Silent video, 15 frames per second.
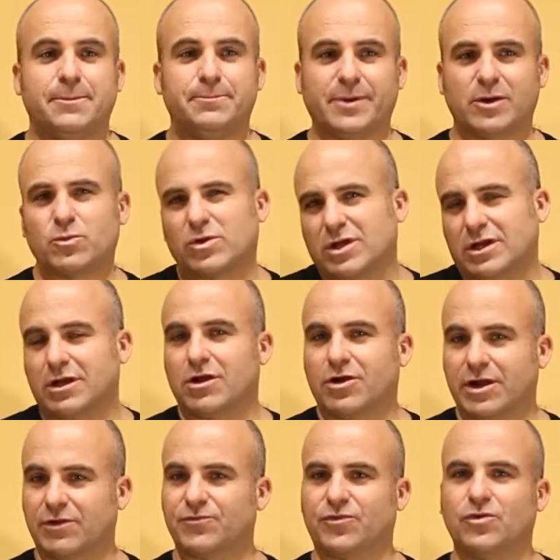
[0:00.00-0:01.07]
but we're going to
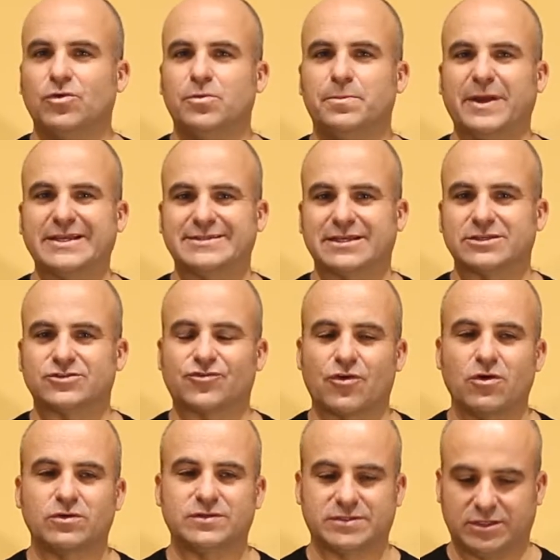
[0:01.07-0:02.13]
learn a few basic
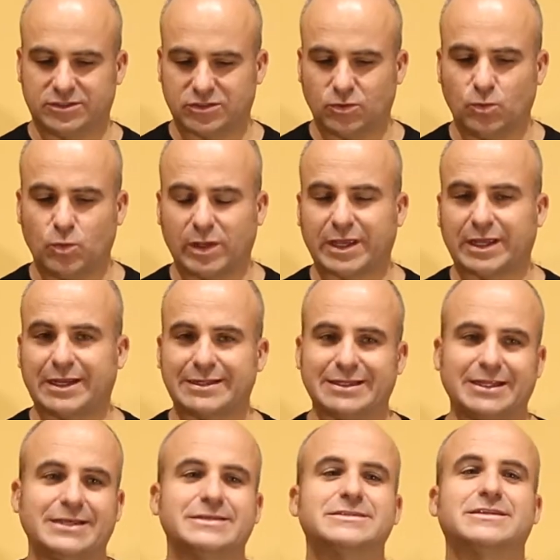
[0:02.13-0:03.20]
strokes so we can at
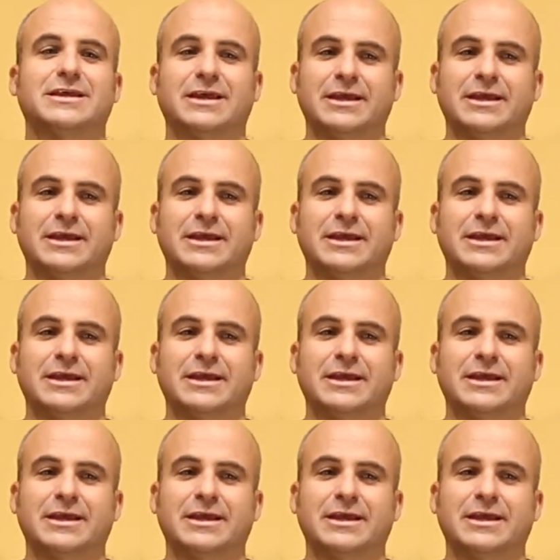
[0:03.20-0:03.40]
least